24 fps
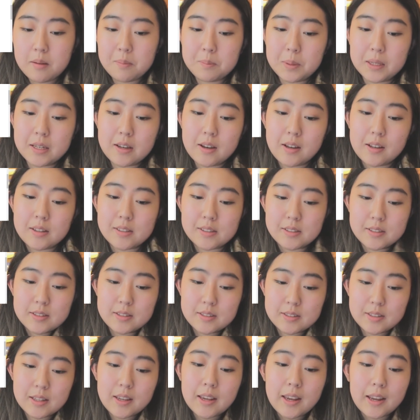
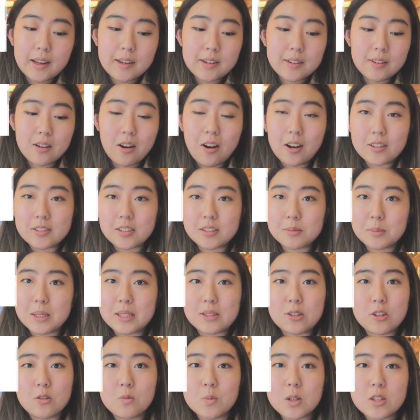because it causes me
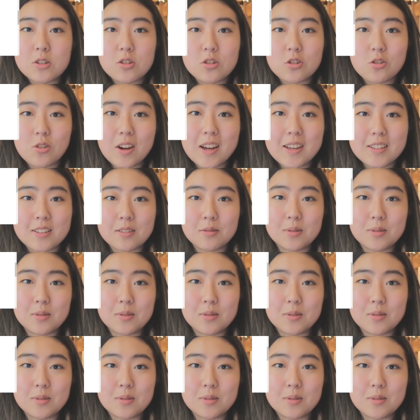too much stress,